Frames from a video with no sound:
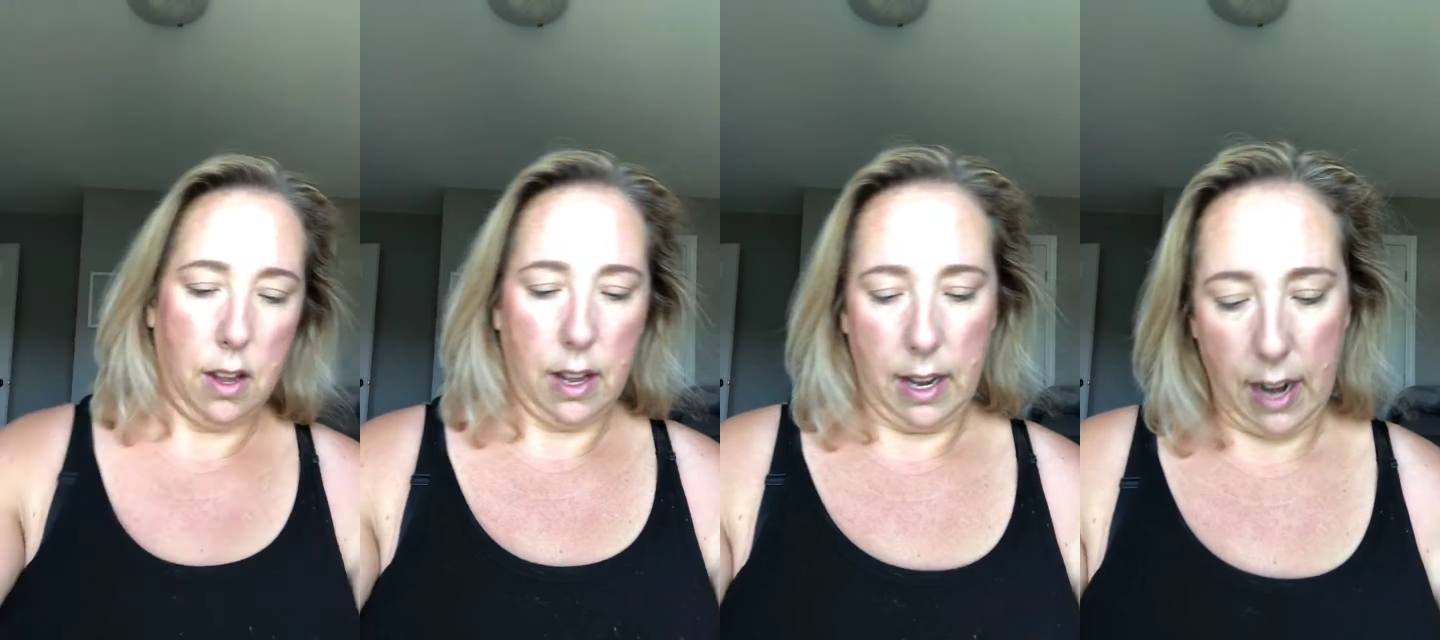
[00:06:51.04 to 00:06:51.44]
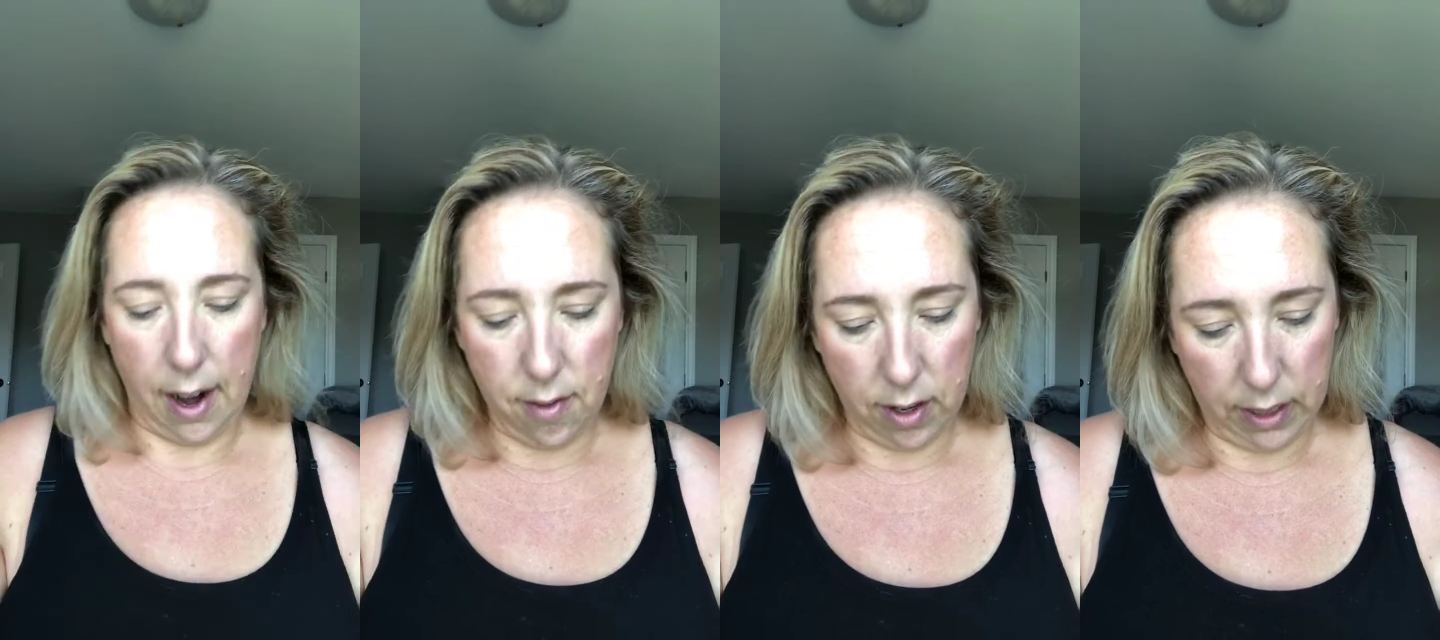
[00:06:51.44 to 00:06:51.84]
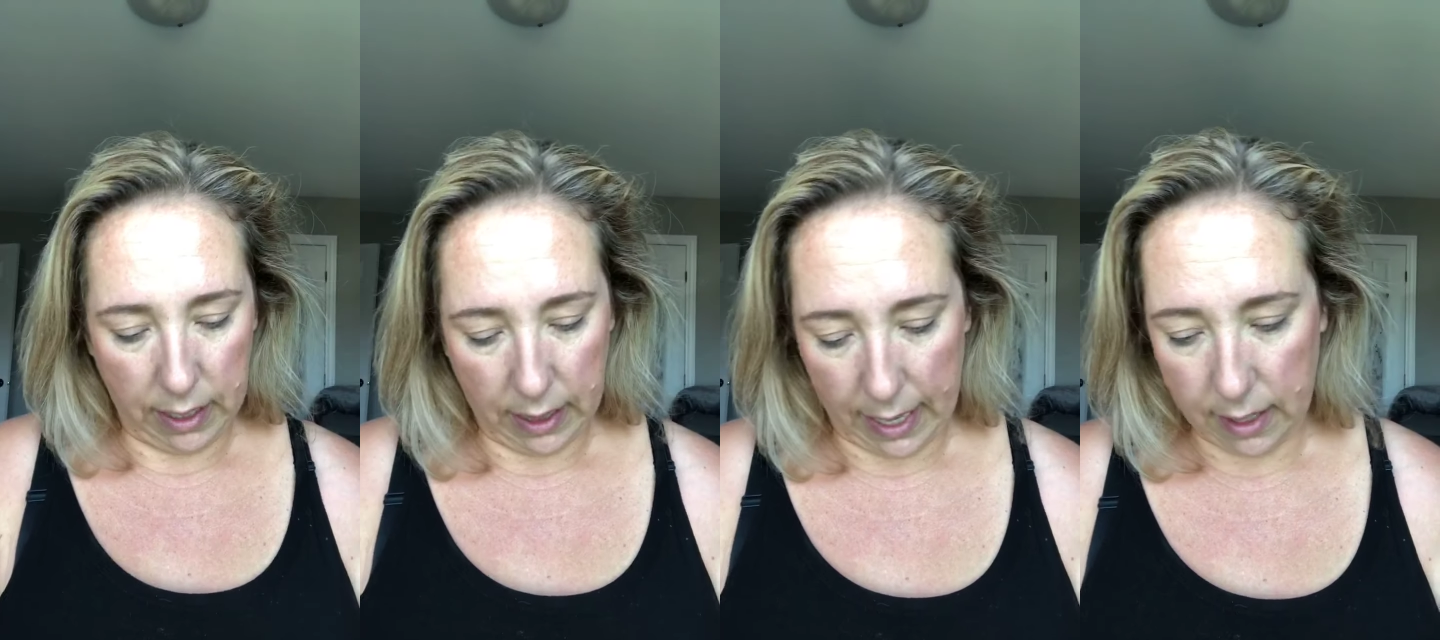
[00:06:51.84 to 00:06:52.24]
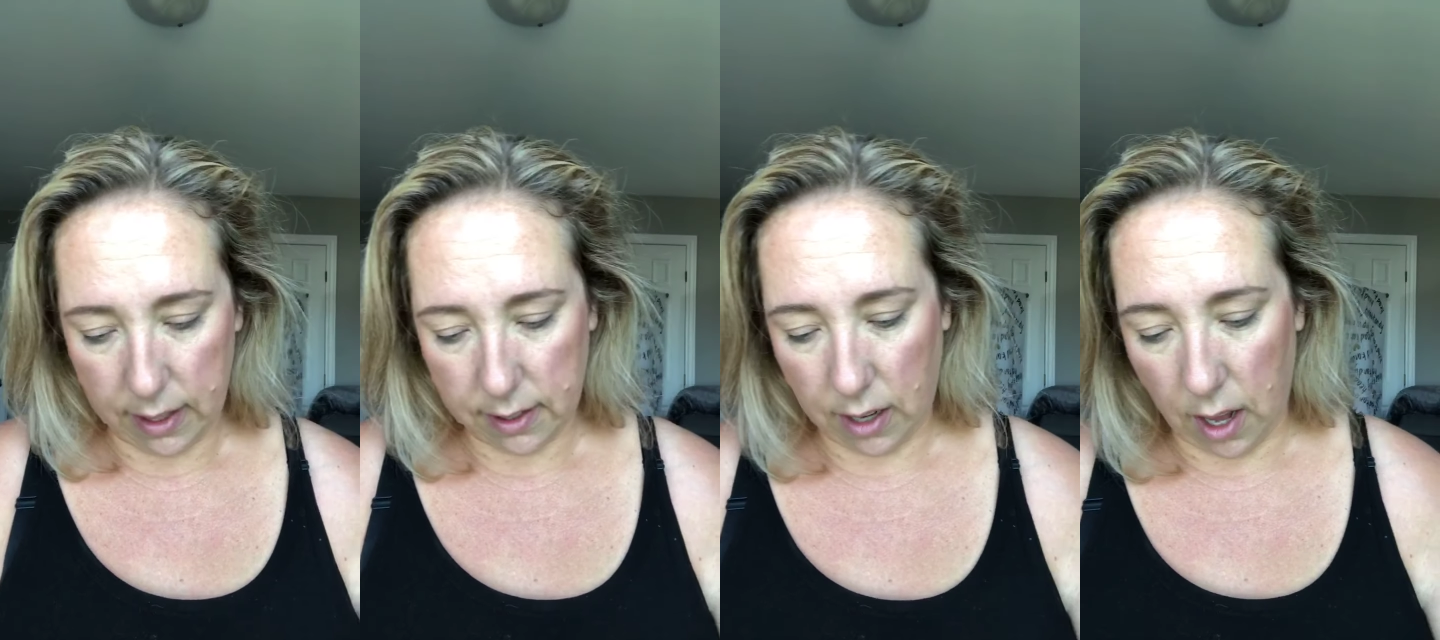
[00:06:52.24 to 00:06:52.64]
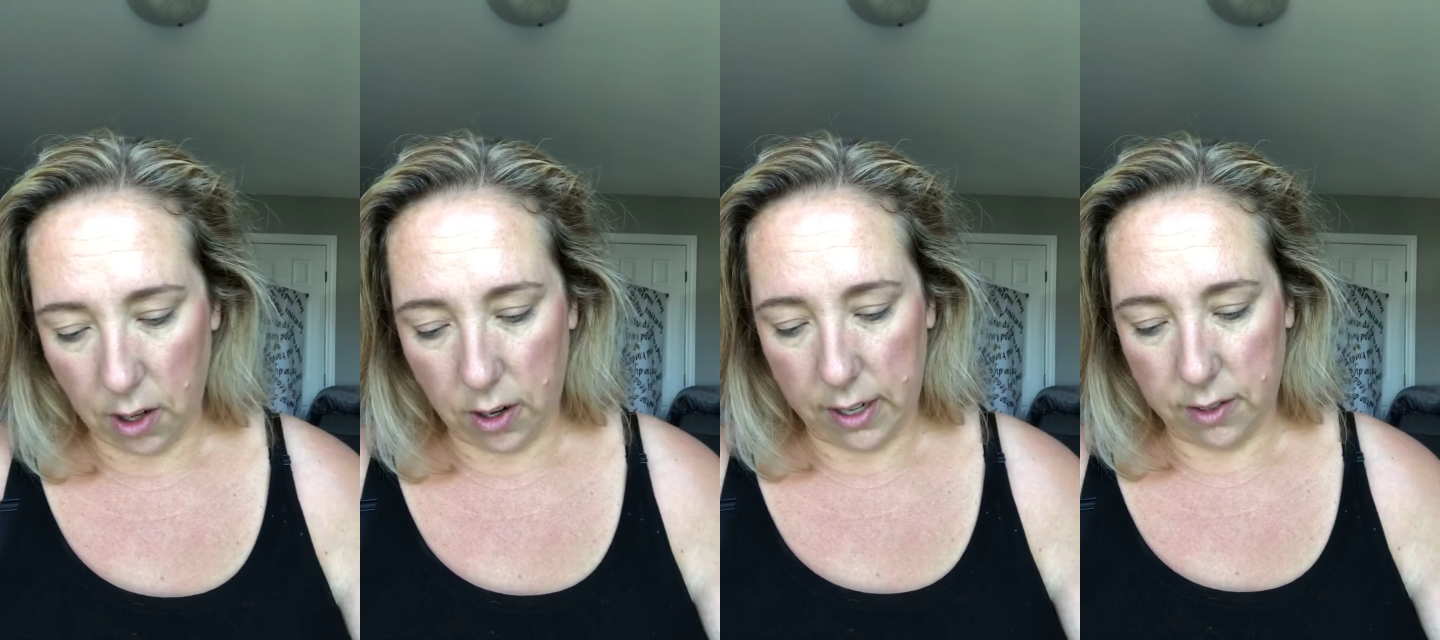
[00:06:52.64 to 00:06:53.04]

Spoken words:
And I really like this color. It's